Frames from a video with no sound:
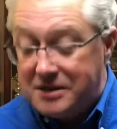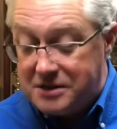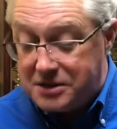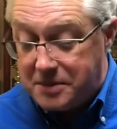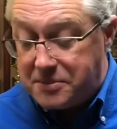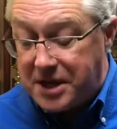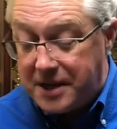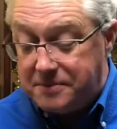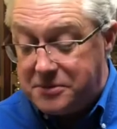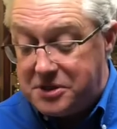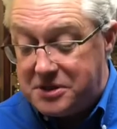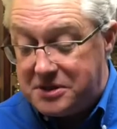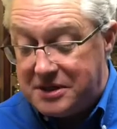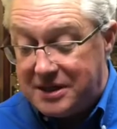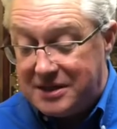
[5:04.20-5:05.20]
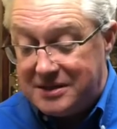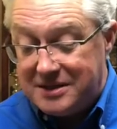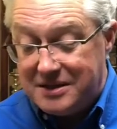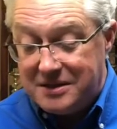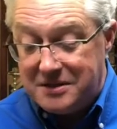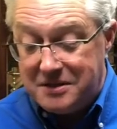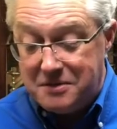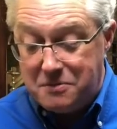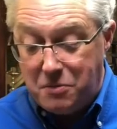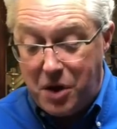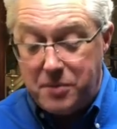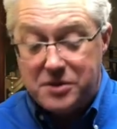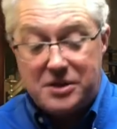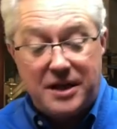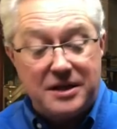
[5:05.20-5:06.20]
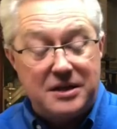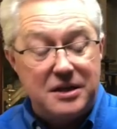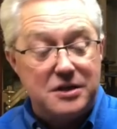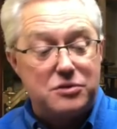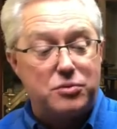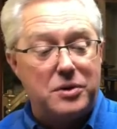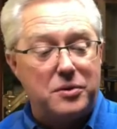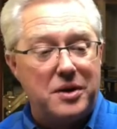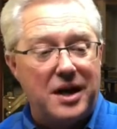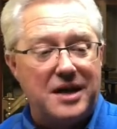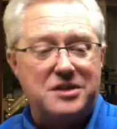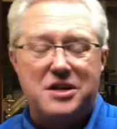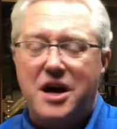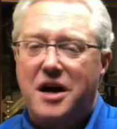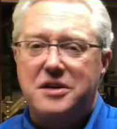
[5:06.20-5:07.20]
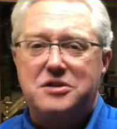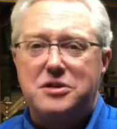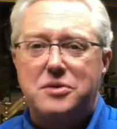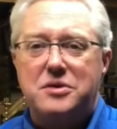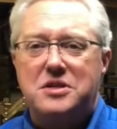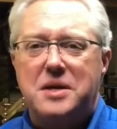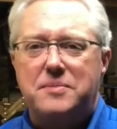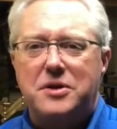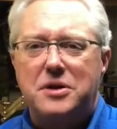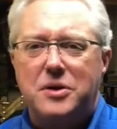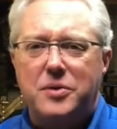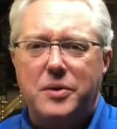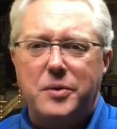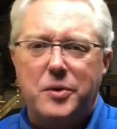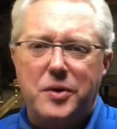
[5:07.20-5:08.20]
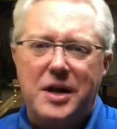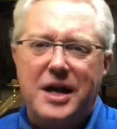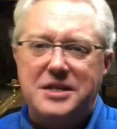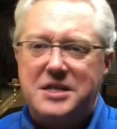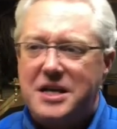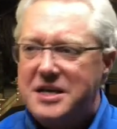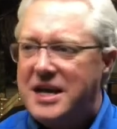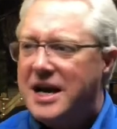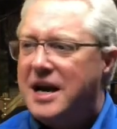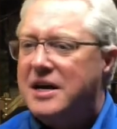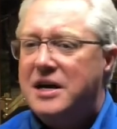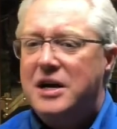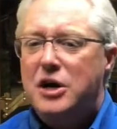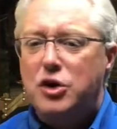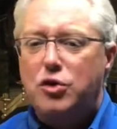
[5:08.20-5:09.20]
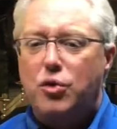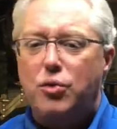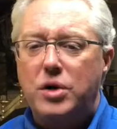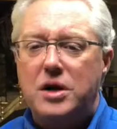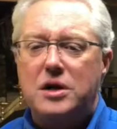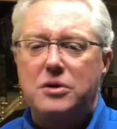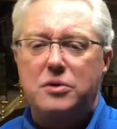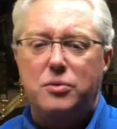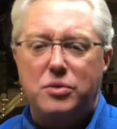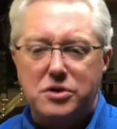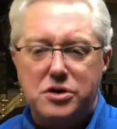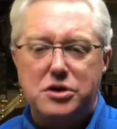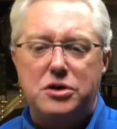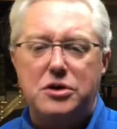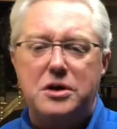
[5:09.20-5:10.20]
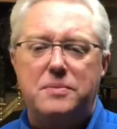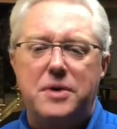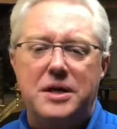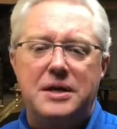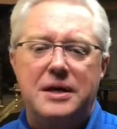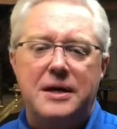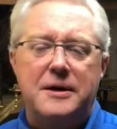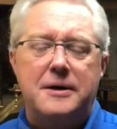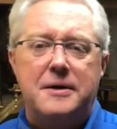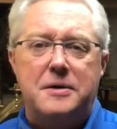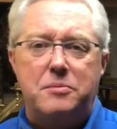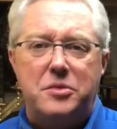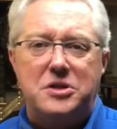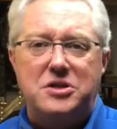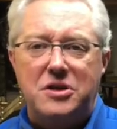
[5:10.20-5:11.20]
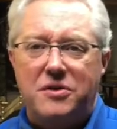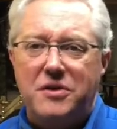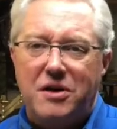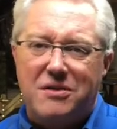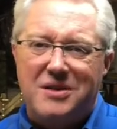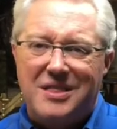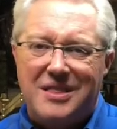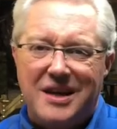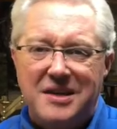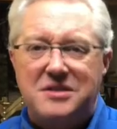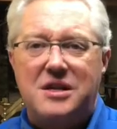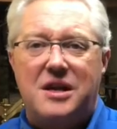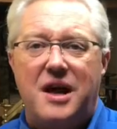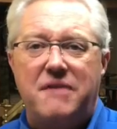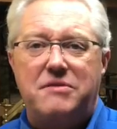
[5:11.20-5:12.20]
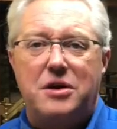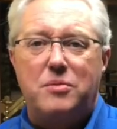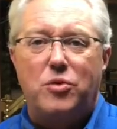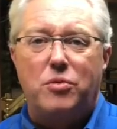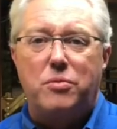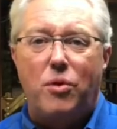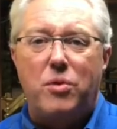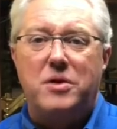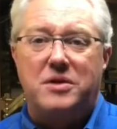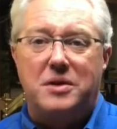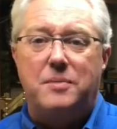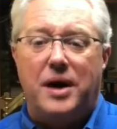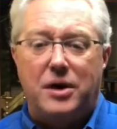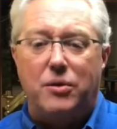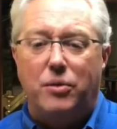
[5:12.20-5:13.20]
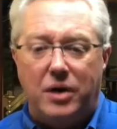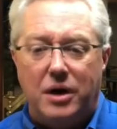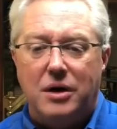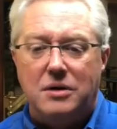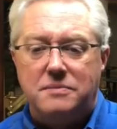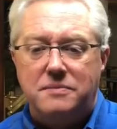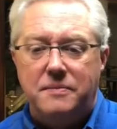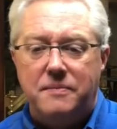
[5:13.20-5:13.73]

Sometimes in moments like this, we realize God is doing something new, and we realize that, yeah, career was good, but you know, there are things in life that are more important than my career.